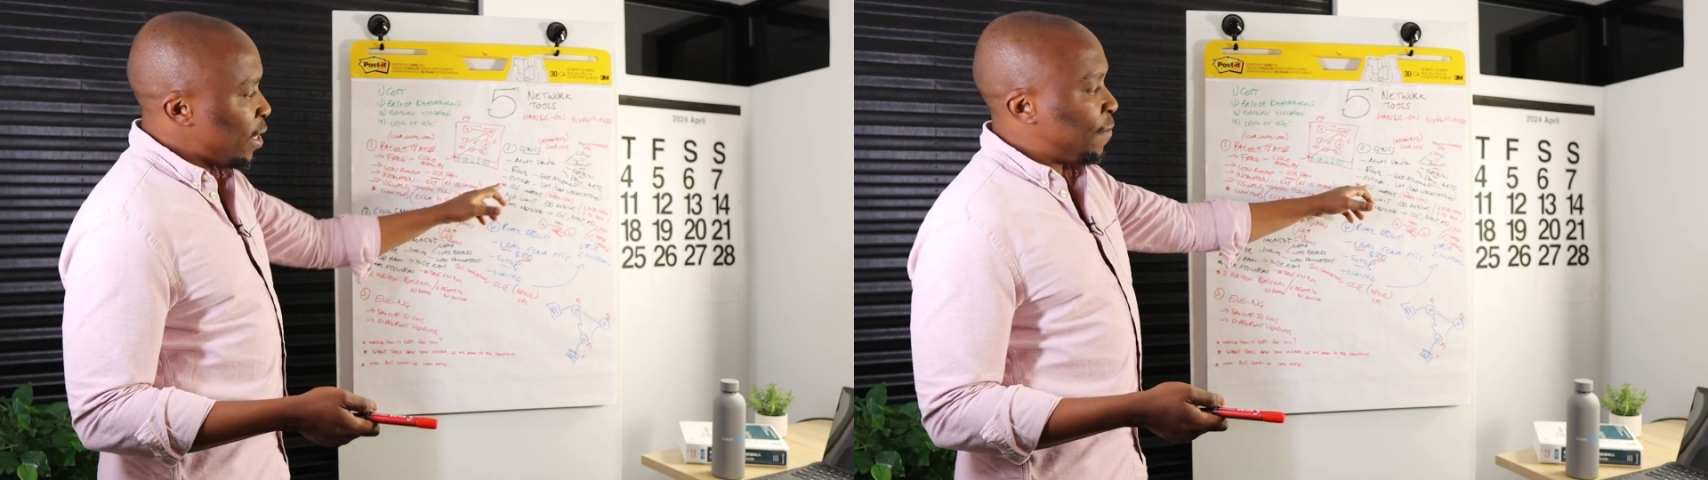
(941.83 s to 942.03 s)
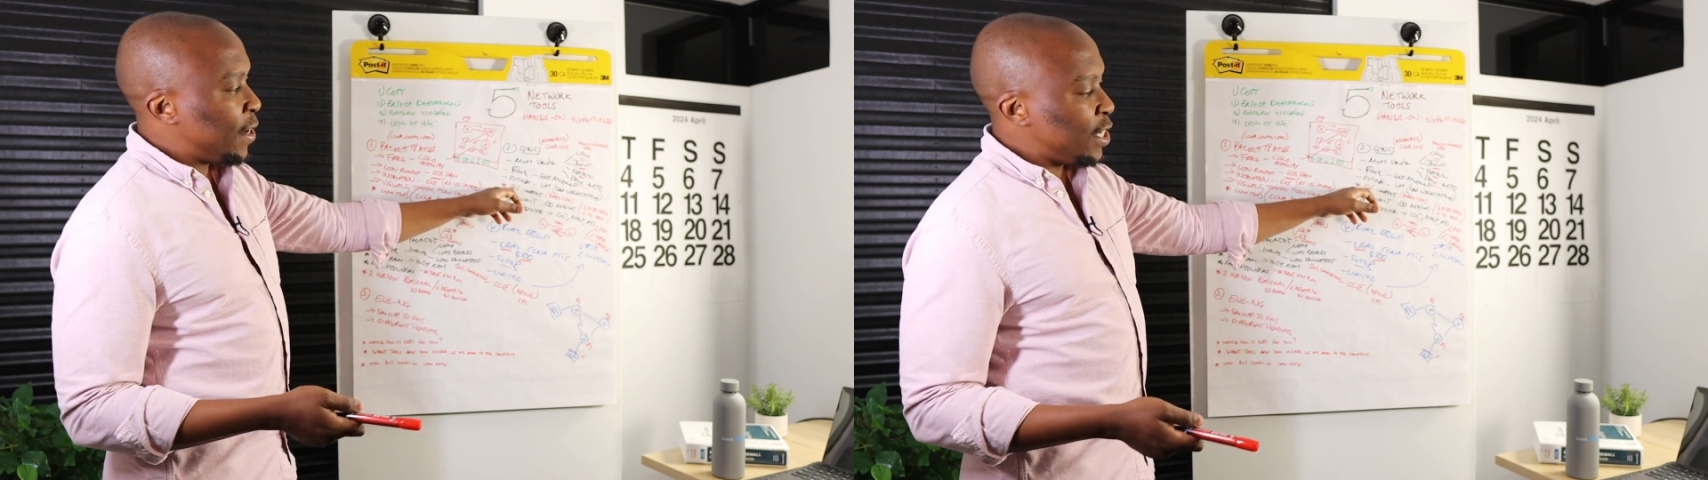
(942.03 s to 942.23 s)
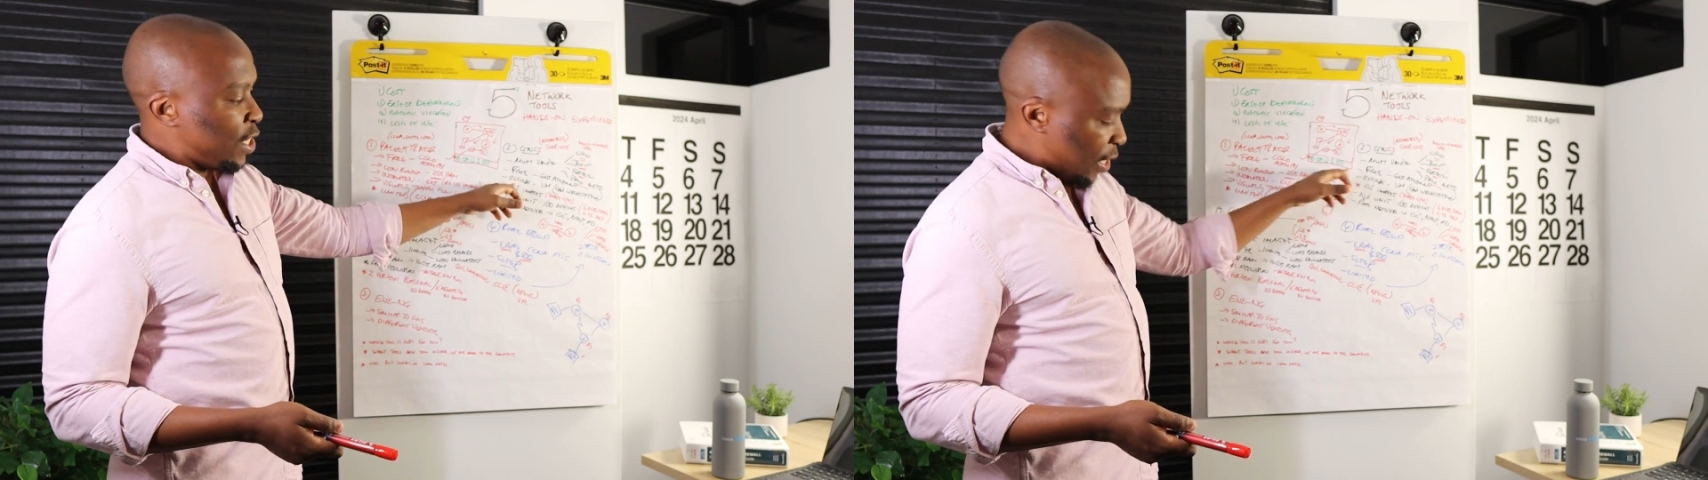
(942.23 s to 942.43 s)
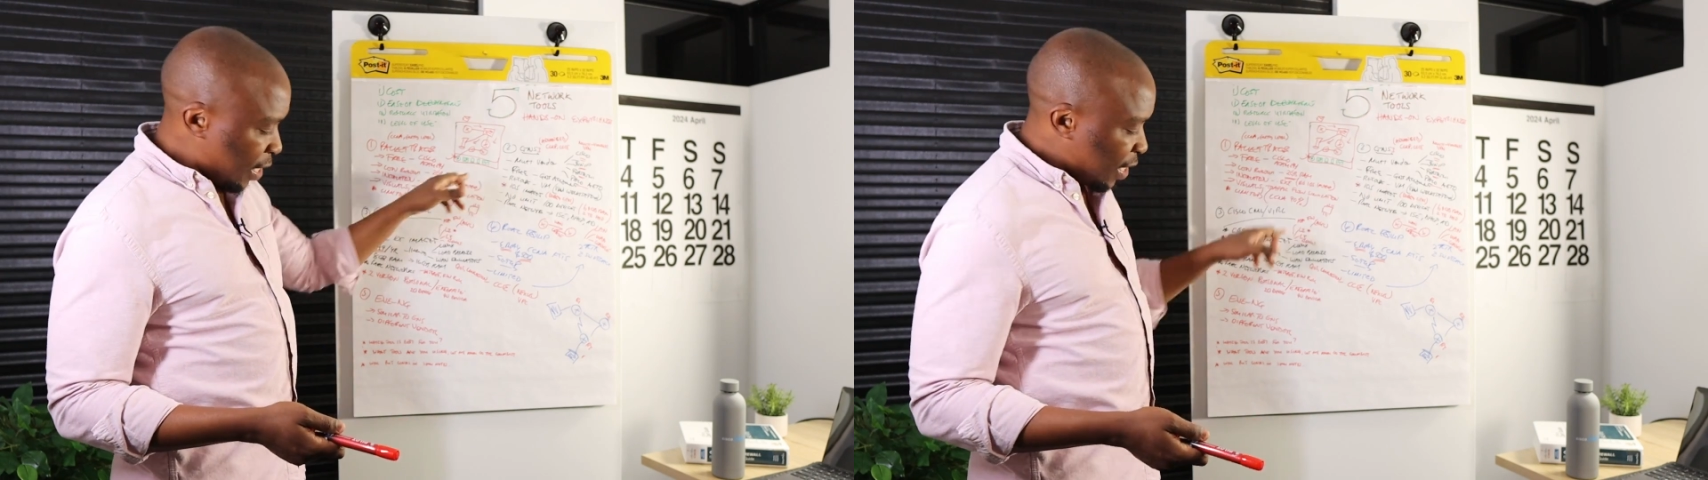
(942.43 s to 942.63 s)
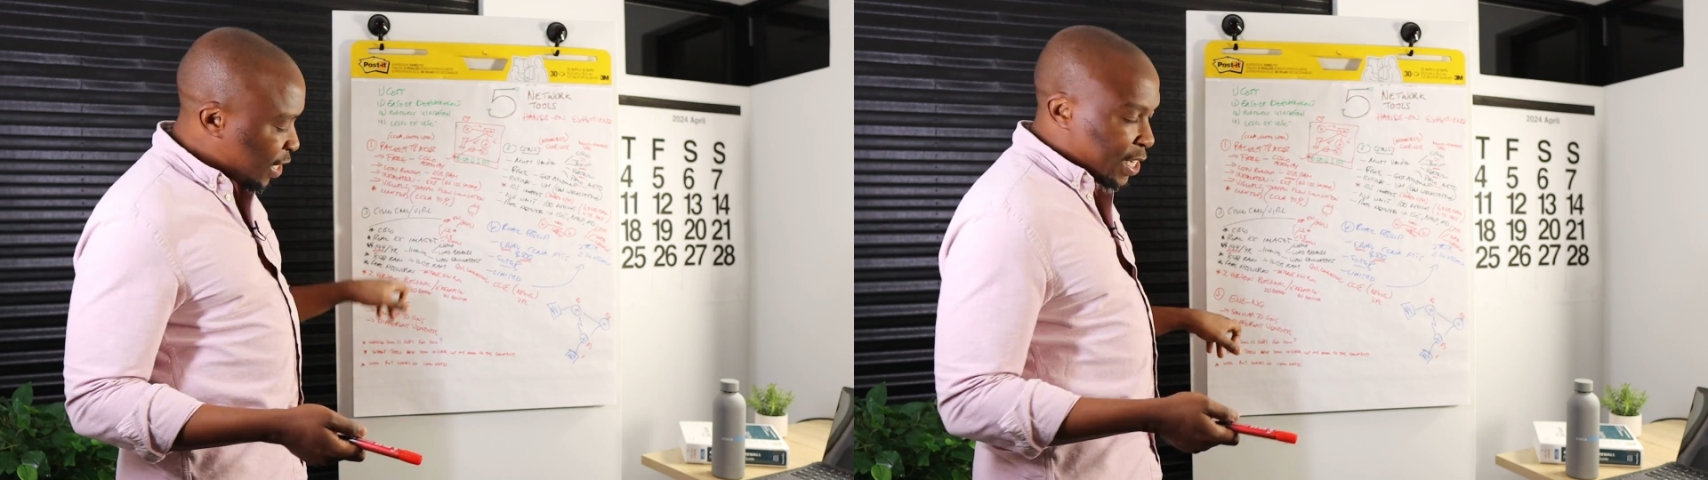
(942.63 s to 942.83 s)

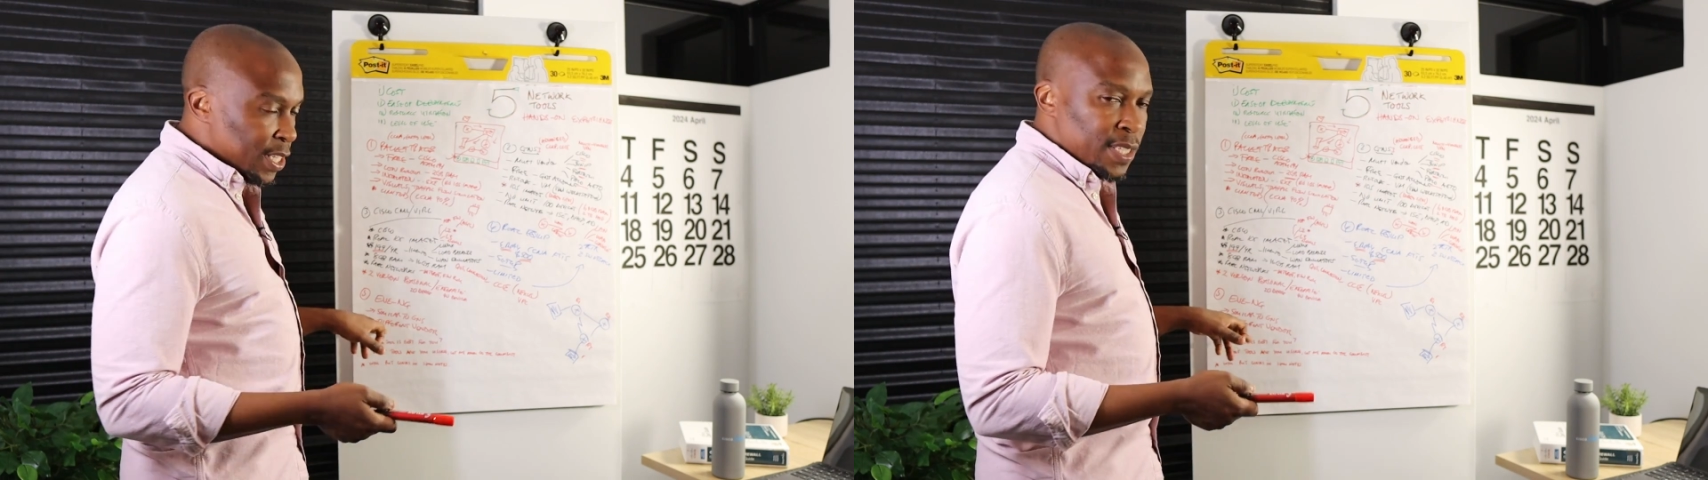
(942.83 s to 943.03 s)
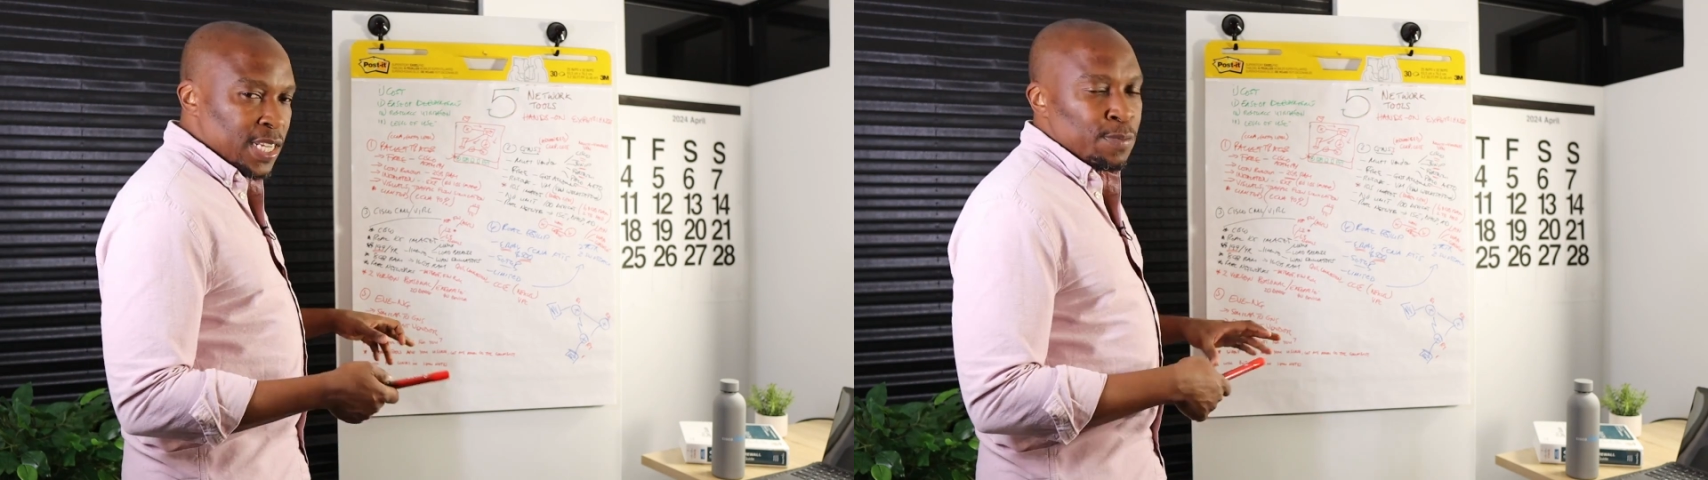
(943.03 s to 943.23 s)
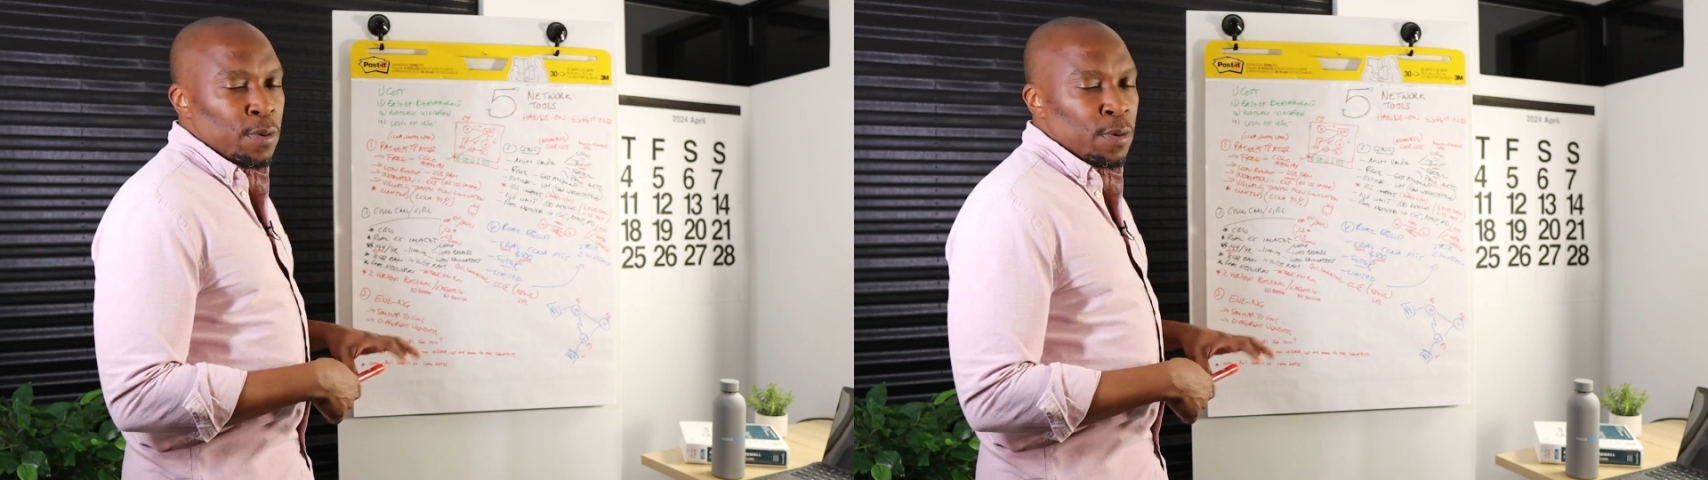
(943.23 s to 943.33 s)
EVE-NG and GNS3